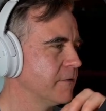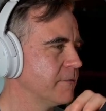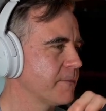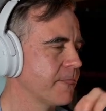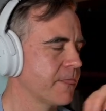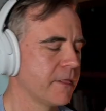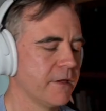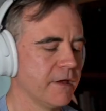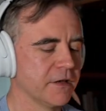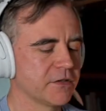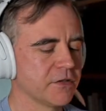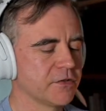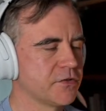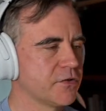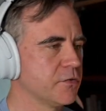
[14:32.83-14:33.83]
Yeah, so
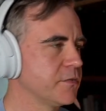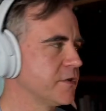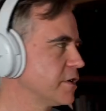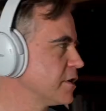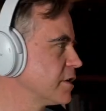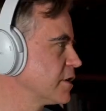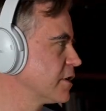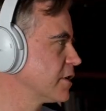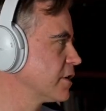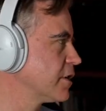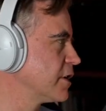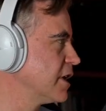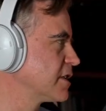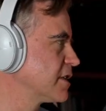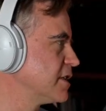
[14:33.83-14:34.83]
it's zoomed. You
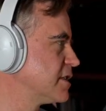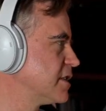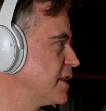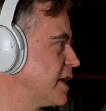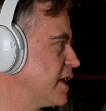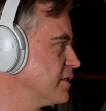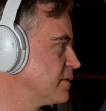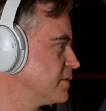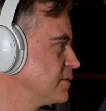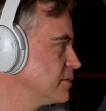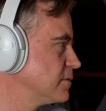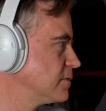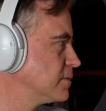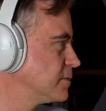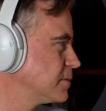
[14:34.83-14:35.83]
guys can see that?
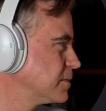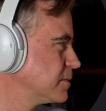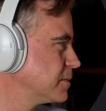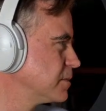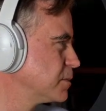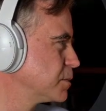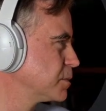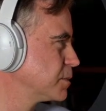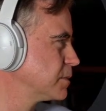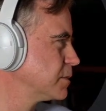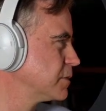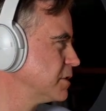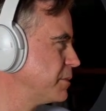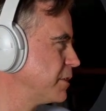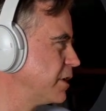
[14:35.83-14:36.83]

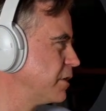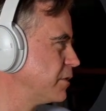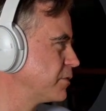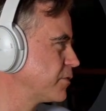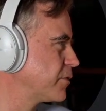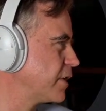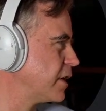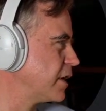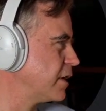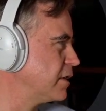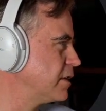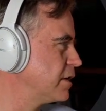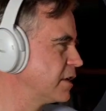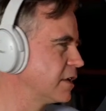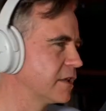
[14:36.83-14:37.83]
Let me know if
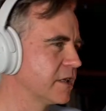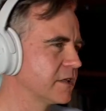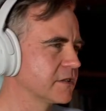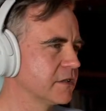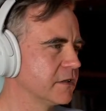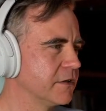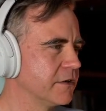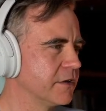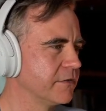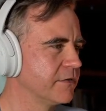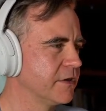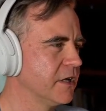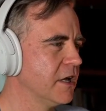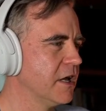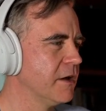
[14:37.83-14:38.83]
that's clear enough.
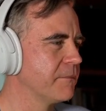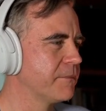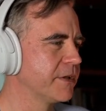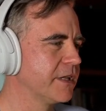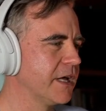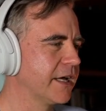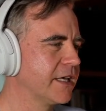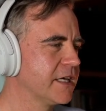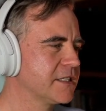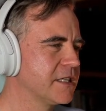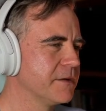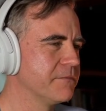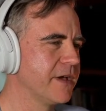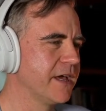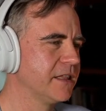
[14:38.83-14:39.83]
But I guess the
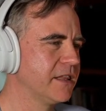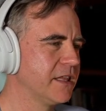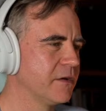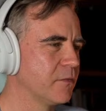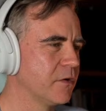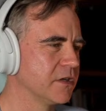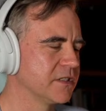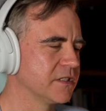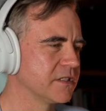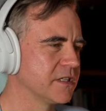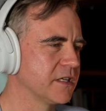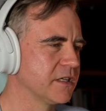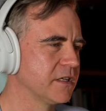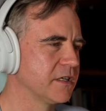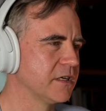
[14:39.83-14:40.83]
main thing is
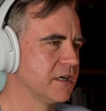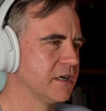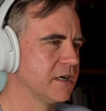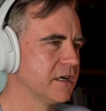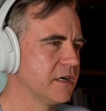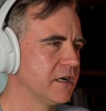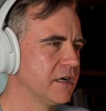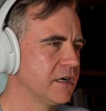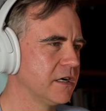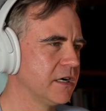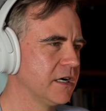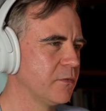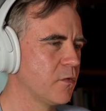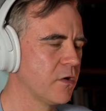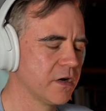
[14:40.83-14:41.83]
that I
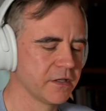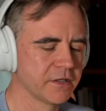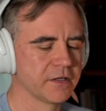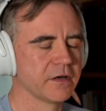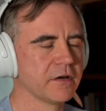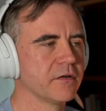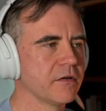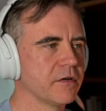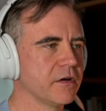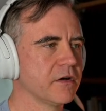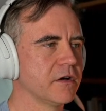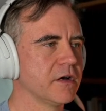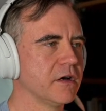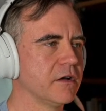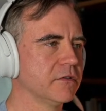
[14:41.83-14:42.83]
wanted,
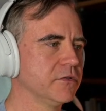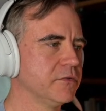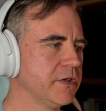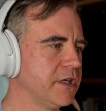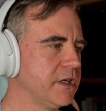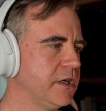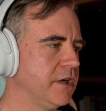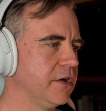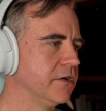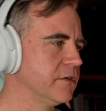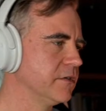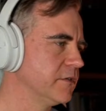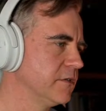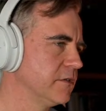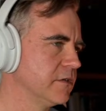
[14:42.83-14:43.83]
I'll do it here
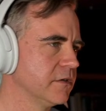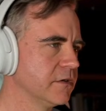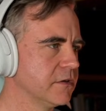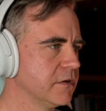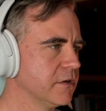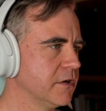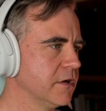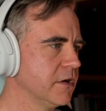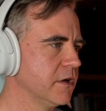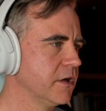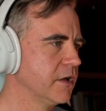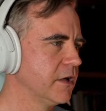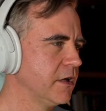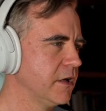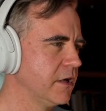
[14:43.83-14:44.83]

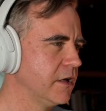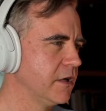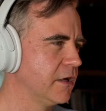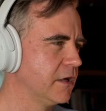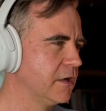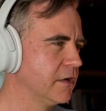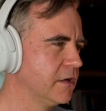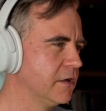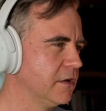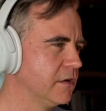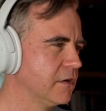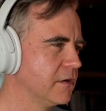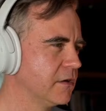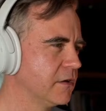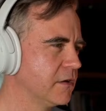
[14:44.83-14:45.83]
in
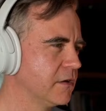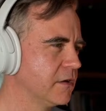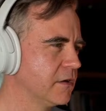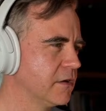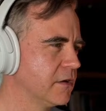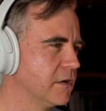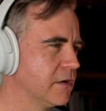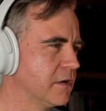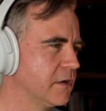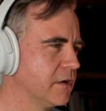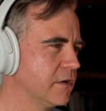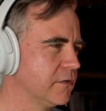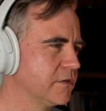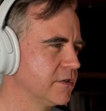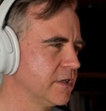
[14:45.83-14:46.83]

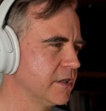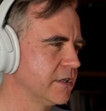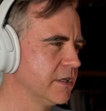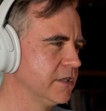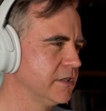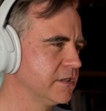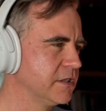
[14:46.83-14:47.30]
utilities.